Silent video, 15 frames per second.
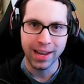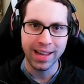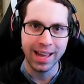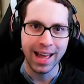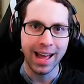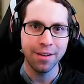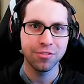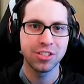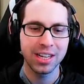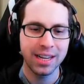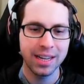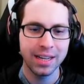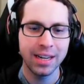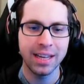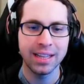hit
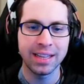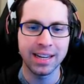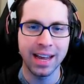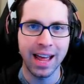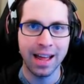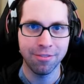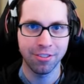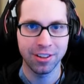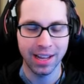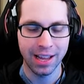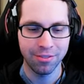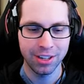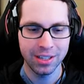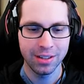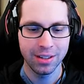F10 and then
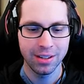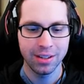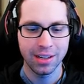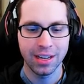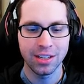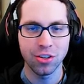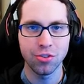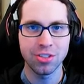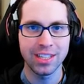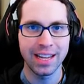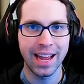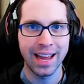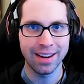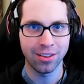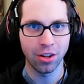F11, and use the
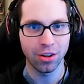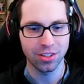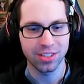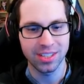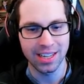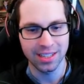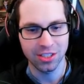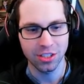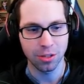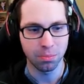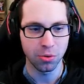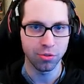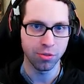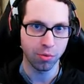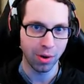analog sticks to
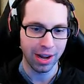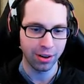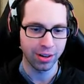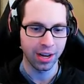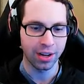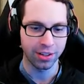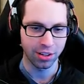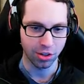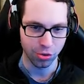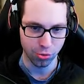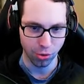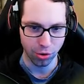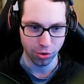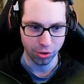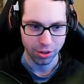move around on the
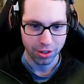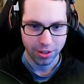controller.